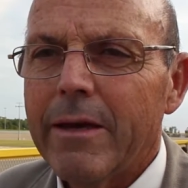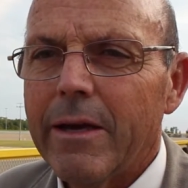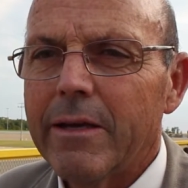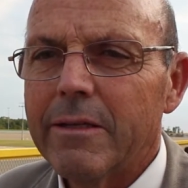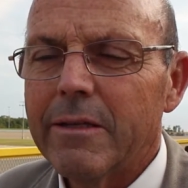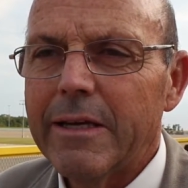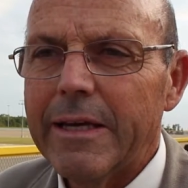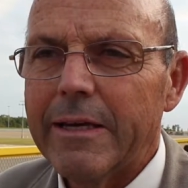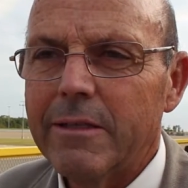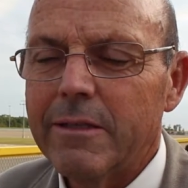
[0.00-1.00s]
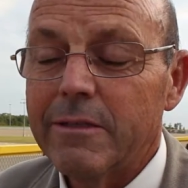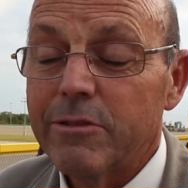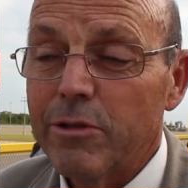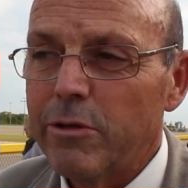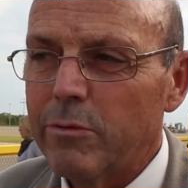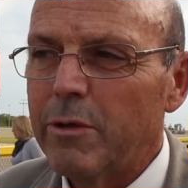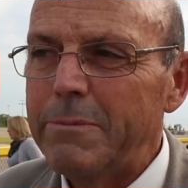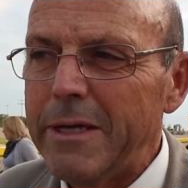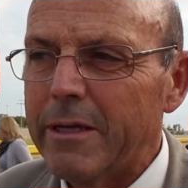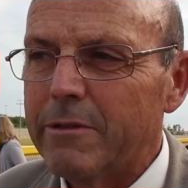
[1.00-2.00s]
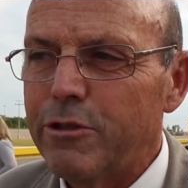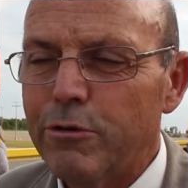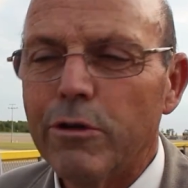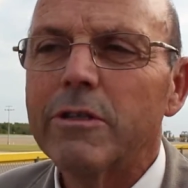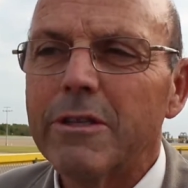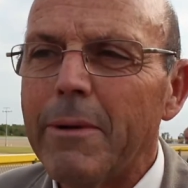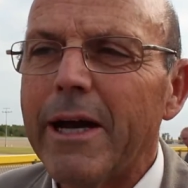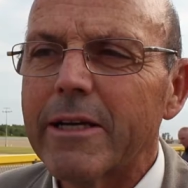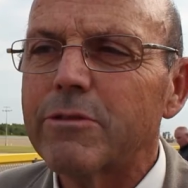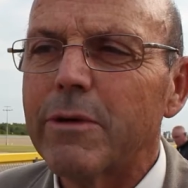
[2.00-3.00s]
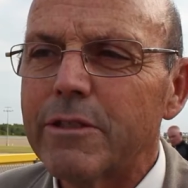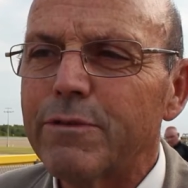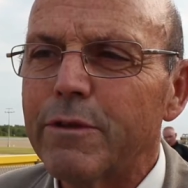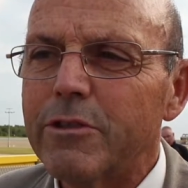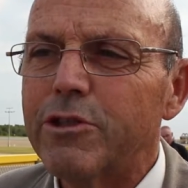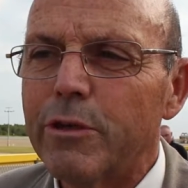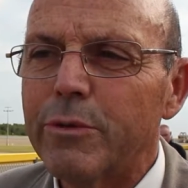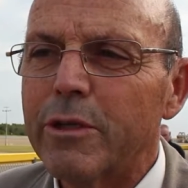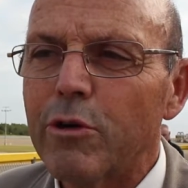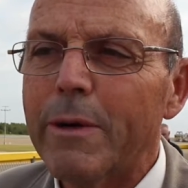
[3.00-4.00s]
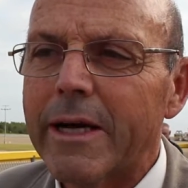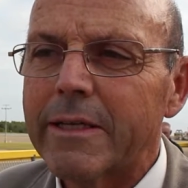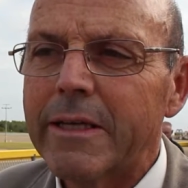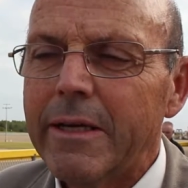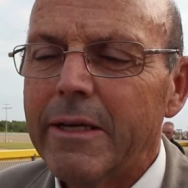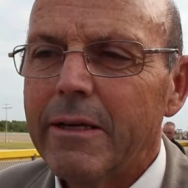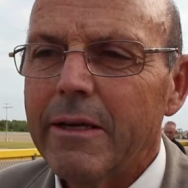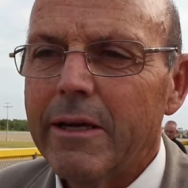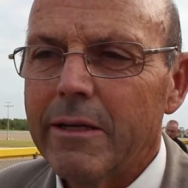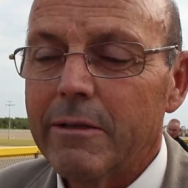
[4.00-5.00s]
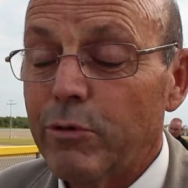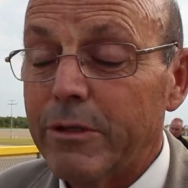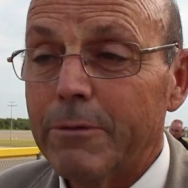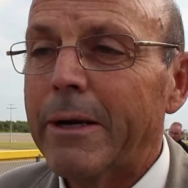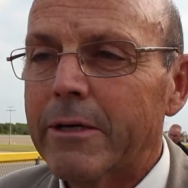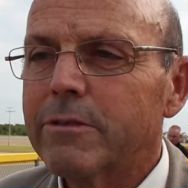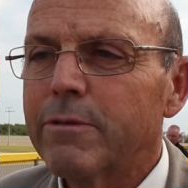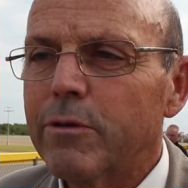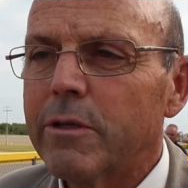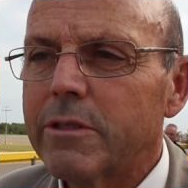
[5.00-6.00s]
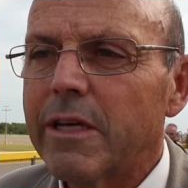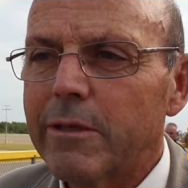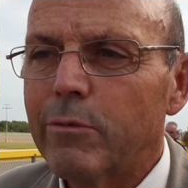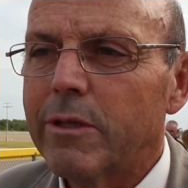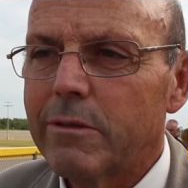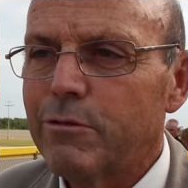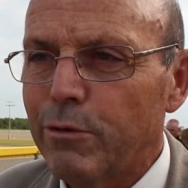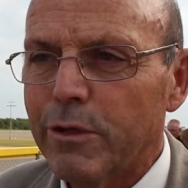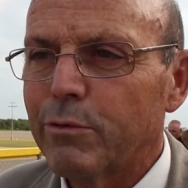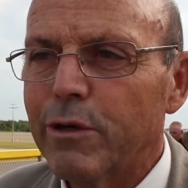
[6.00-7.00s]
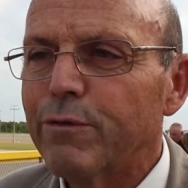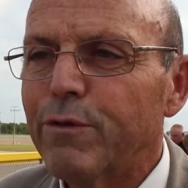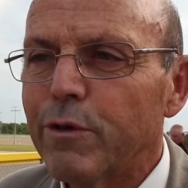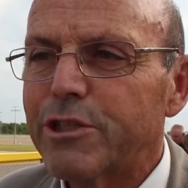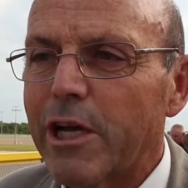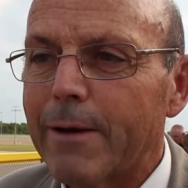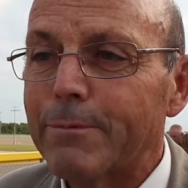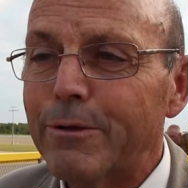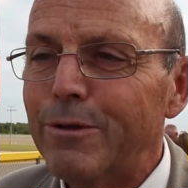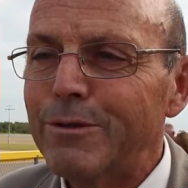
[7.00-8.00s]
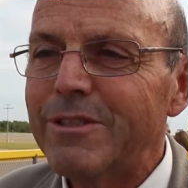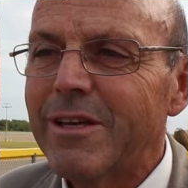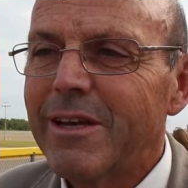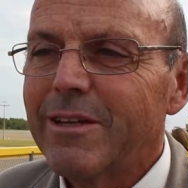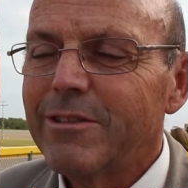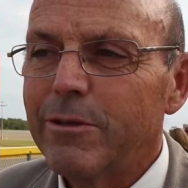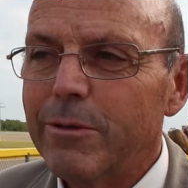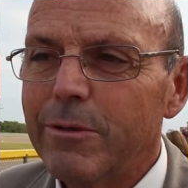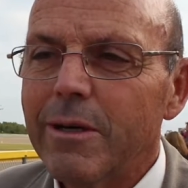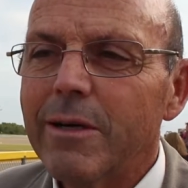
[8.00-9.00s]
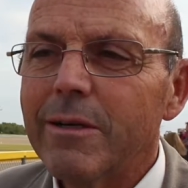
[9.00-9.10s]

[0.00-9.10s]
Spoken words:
And so there will be a tour to the backstretch for the children to go back with their parents, of course, and with 2 or 3 or 4 chaperones to